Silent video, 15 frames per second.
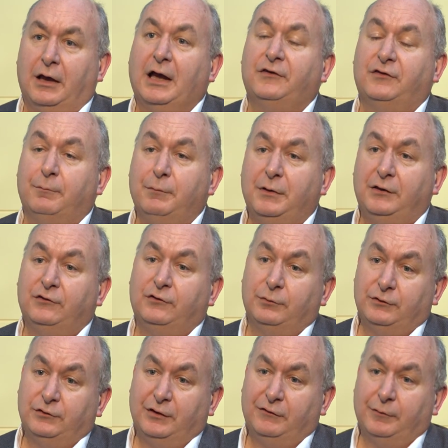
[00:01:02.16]
as a means to
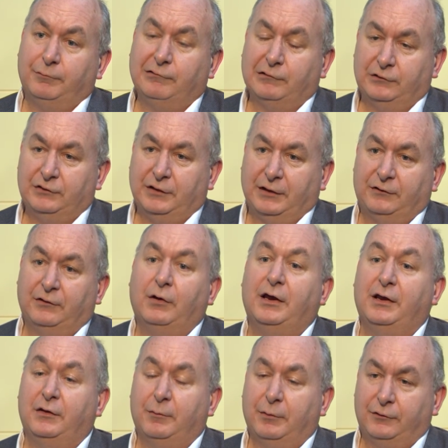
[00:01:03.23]
achieve a project
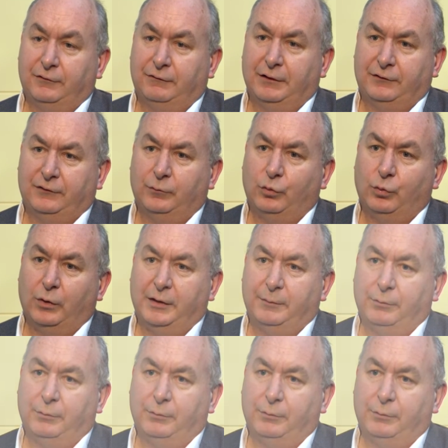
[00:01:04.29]
in the most flexible way